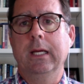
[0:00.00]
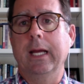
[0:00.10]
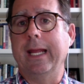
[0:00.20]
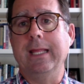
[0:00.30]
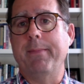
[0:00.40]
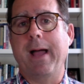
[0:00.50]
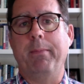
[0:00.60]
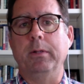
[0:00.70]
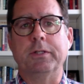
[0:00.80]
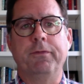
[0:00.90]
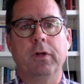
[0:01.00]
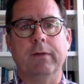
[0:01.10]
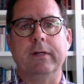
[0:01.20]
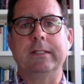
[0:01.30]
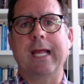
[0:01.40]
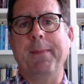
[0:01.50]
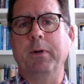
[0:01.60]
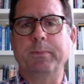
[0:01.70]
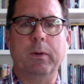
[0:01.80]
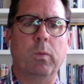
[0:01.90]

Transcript: Again, the Bible is full of examples,